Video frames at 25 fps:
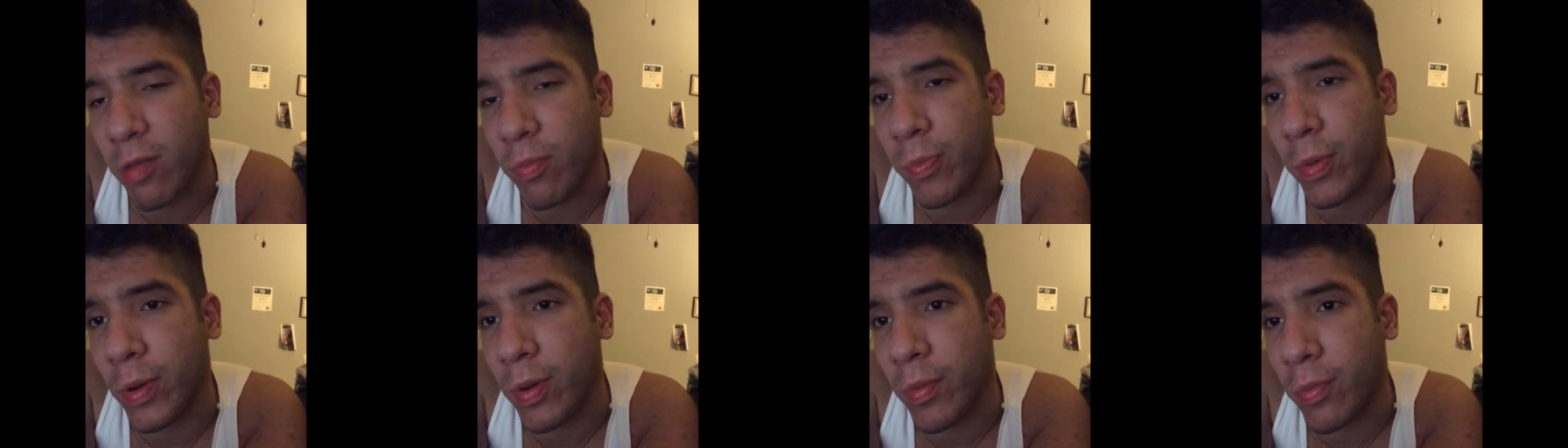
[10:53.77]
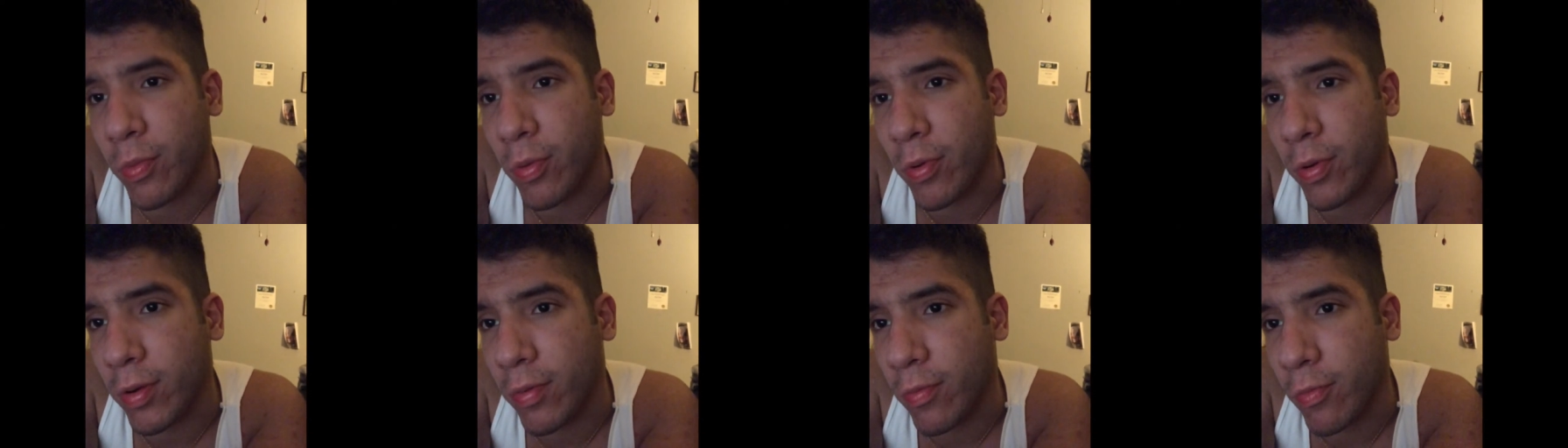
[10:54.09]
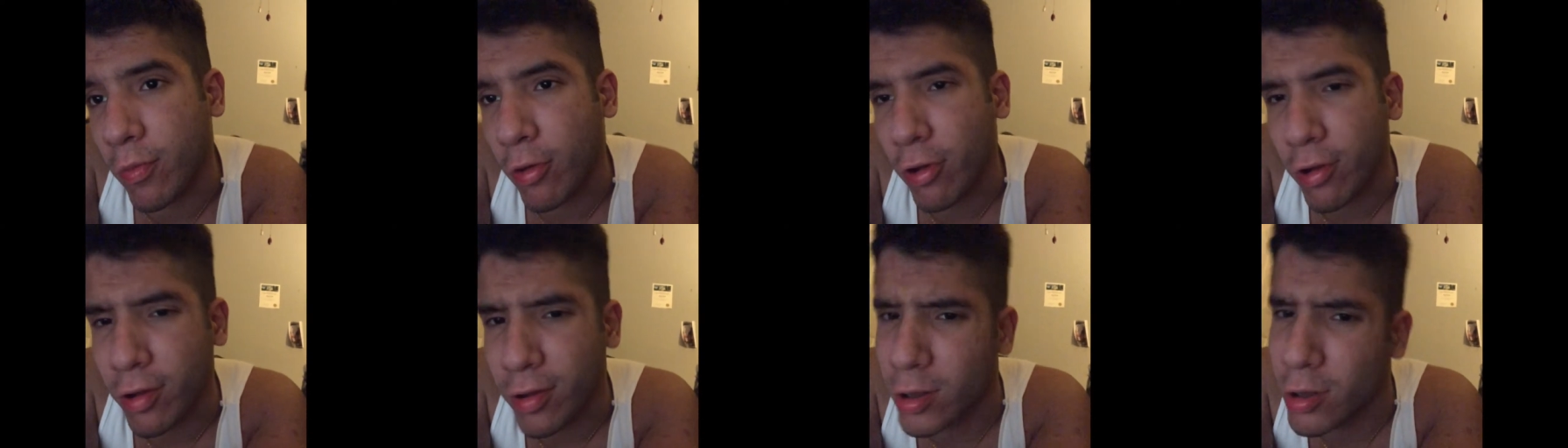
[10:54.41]
but
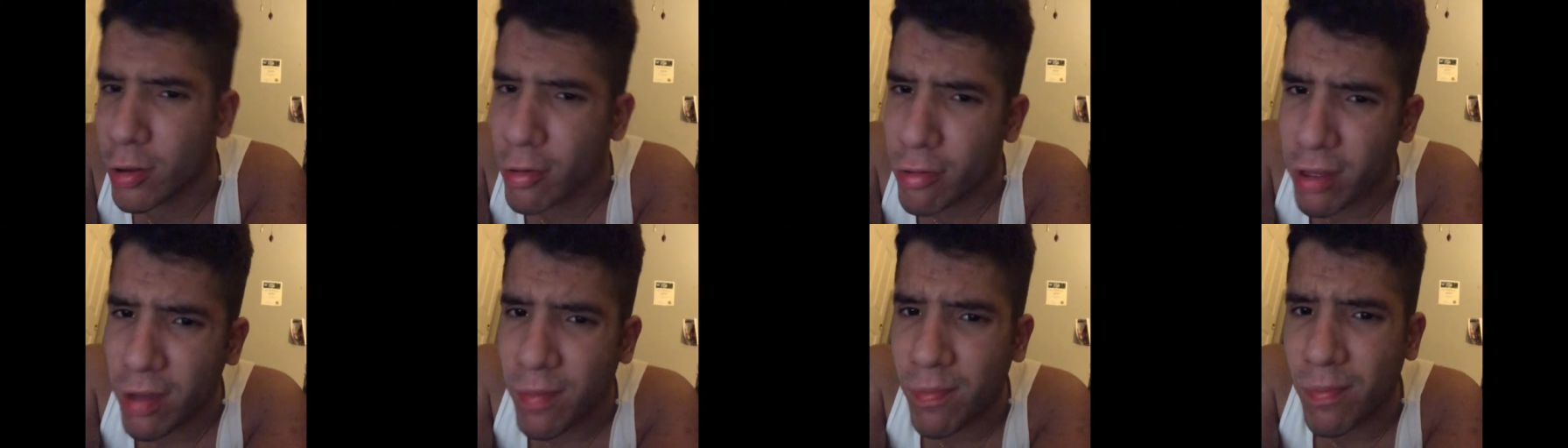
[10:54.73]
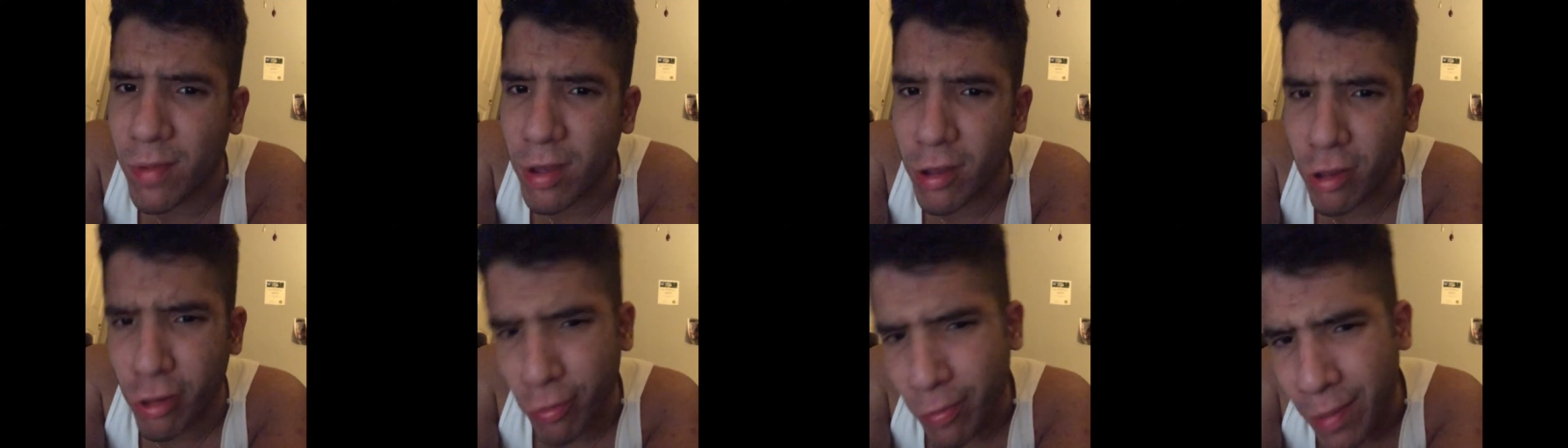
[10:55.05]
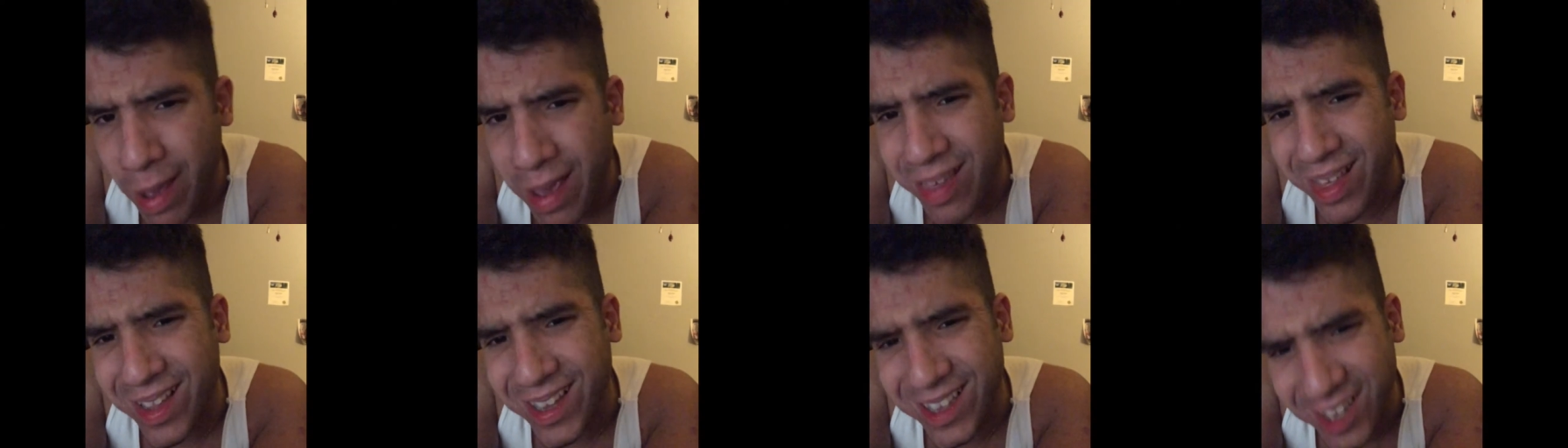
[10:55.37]
we're losing muscle
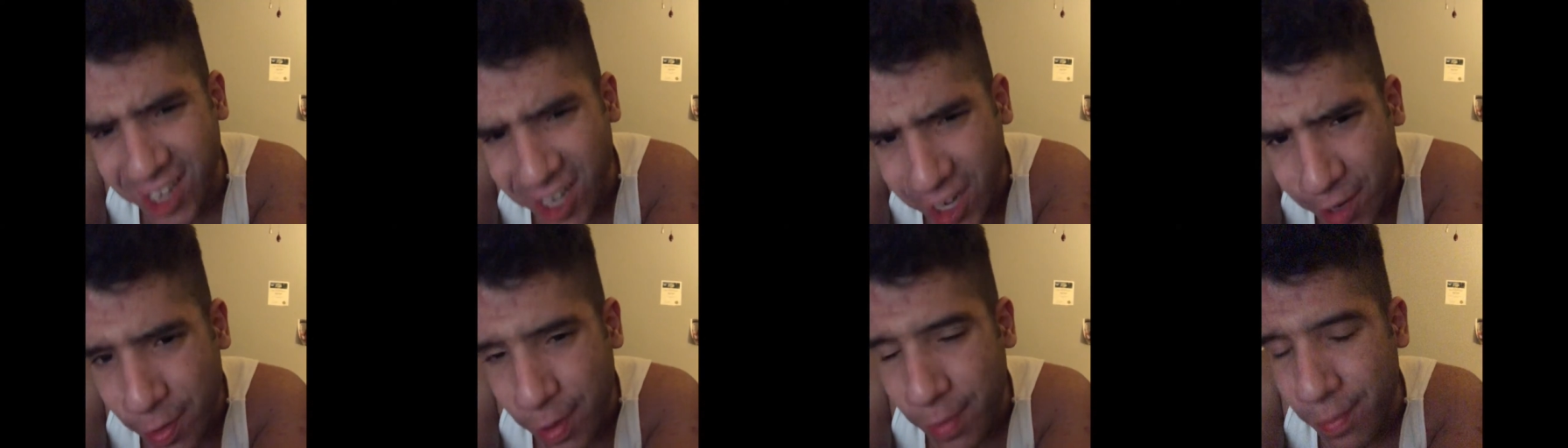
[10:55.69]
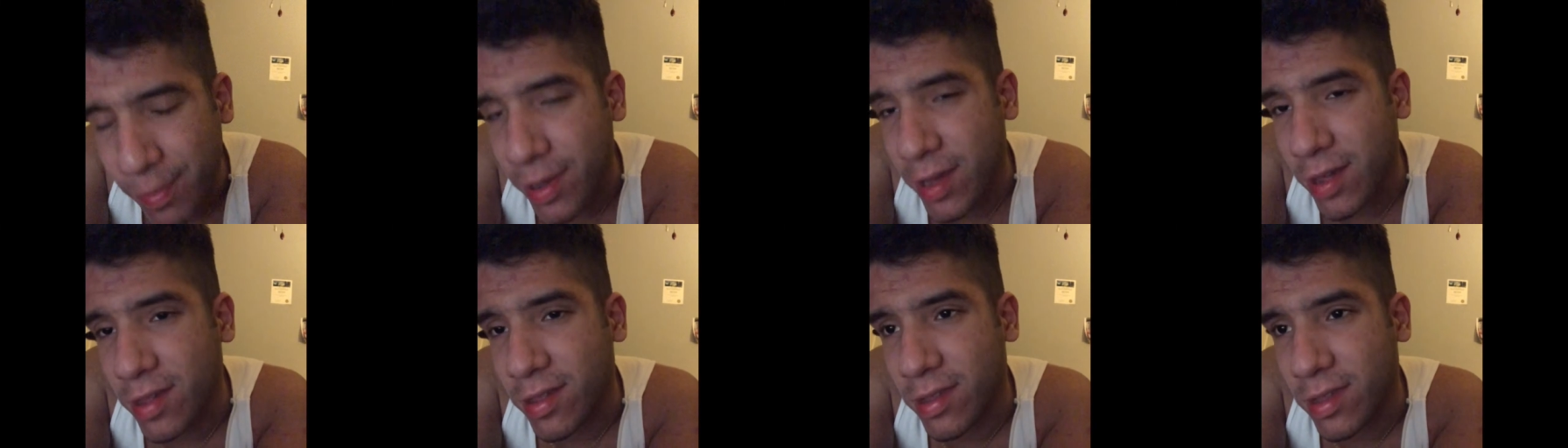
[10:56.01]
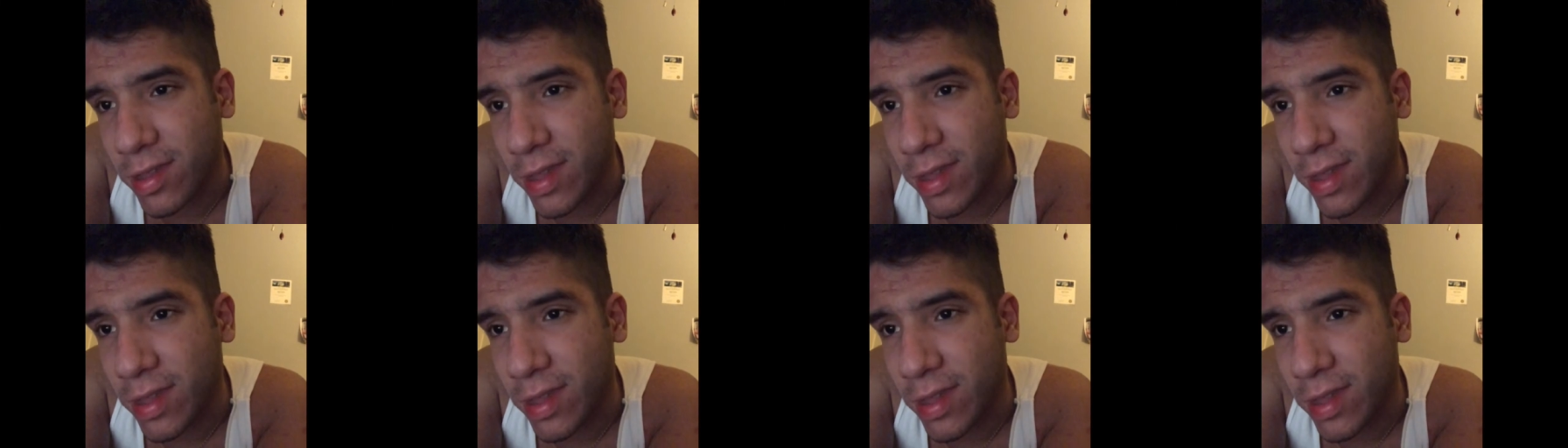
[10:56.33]
mass a little bit because